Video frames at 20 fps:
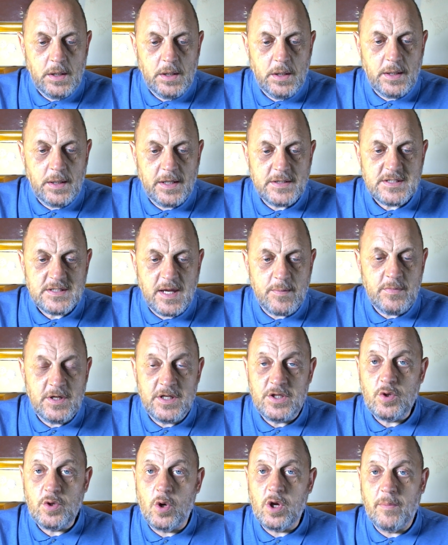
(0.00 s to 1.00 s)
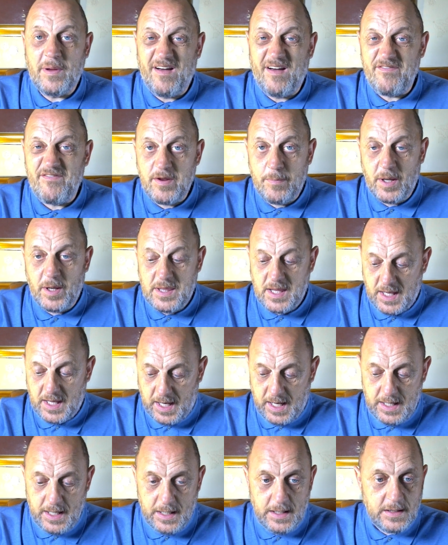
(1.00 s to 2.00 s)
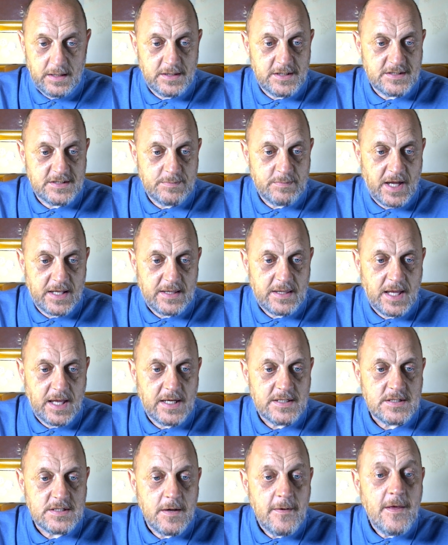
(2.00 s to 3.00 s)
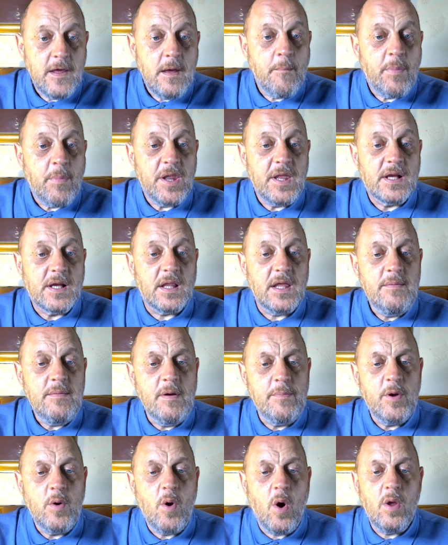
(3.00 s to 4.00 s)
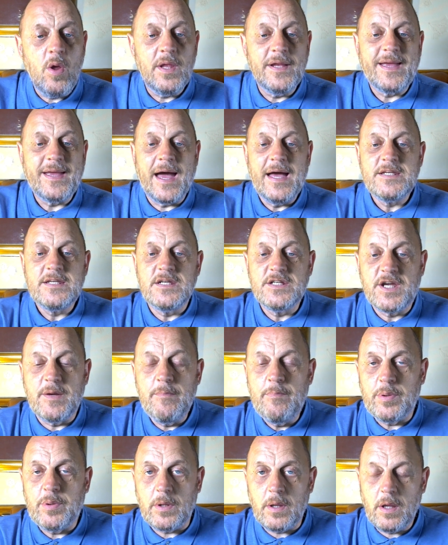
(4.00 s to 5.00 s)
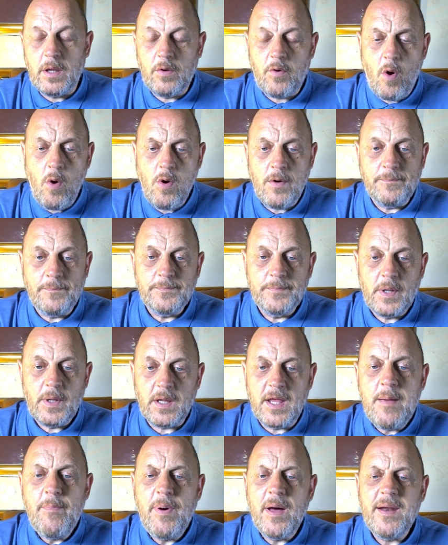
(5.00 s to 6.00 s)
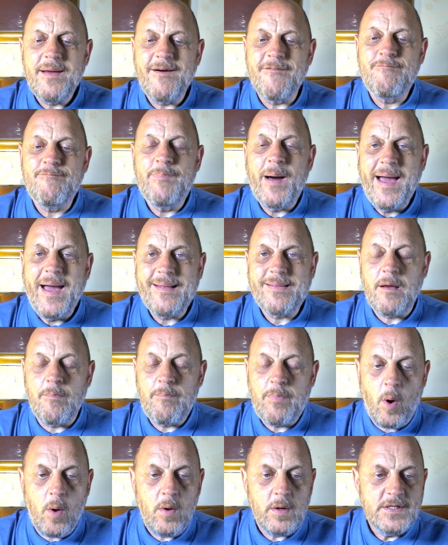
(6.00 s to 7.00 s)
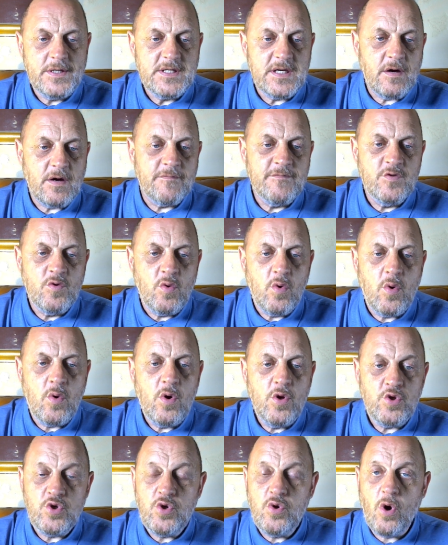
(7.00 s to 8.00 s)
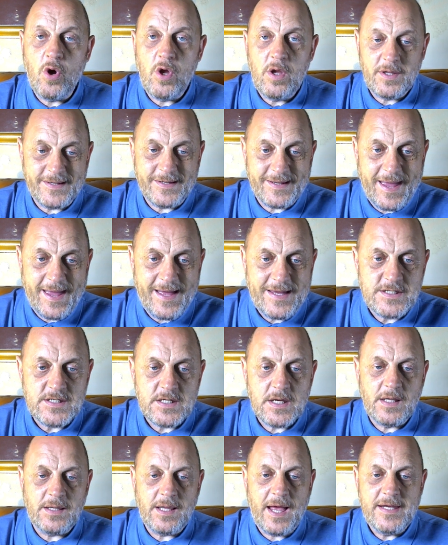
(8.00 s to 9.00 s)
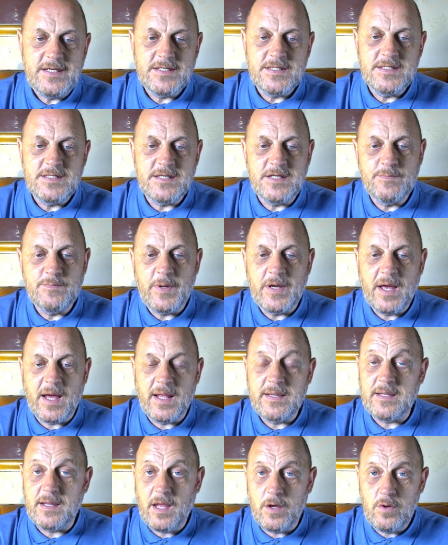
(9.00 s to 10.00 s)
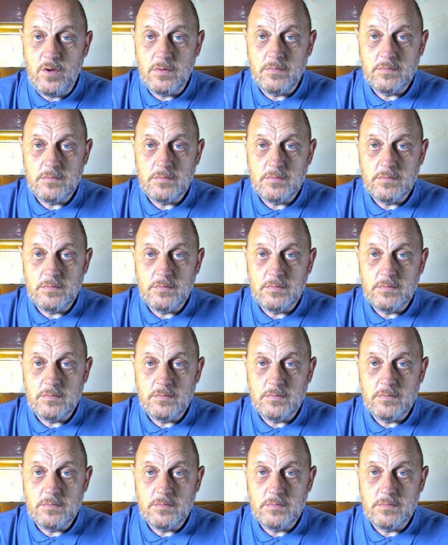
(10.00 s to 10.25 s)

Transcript: That's him when they talk about everybody again, isn't it, these mad Nats? But the claim about oil and gas is completely wrong. Labour have backed a policy of no new oil and gas licences being handed out,